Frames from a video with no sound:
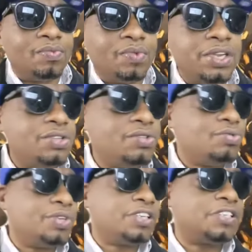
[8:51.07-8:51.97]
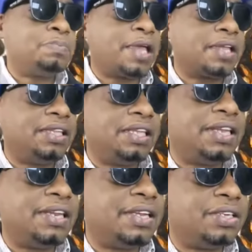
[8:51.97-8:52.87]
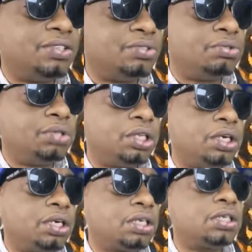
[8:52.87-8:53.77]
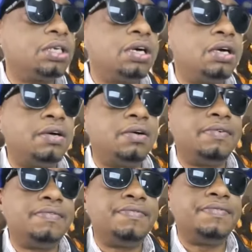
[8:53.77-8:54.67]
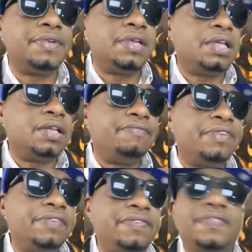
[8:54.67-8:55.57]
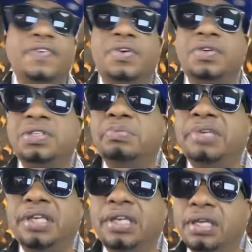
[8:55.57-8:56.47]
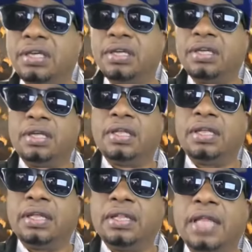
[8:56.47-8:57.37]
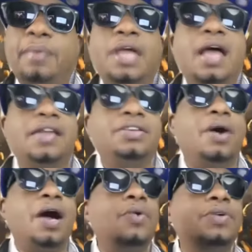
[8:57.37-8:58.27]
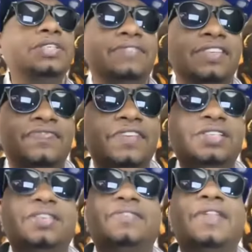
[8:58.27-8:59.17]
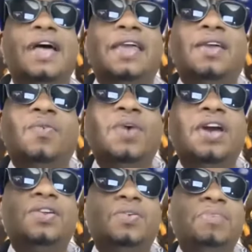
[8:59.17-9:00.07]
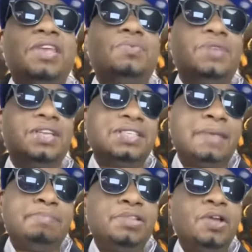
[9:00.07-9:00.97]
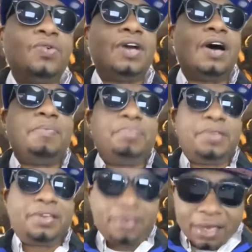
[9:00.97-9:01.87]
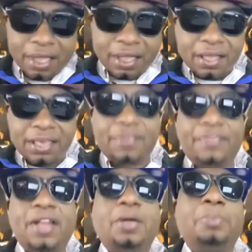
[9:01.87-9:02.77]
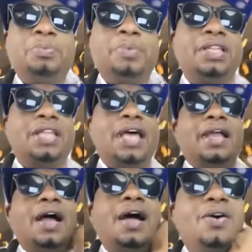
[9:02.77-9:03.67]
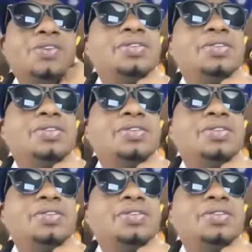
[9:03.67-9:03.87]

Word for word: what do you expect the initial look of VeVerse to be? Like we, you know, I always have this vision of like what it'll be when it's like blown up and developed. But like, I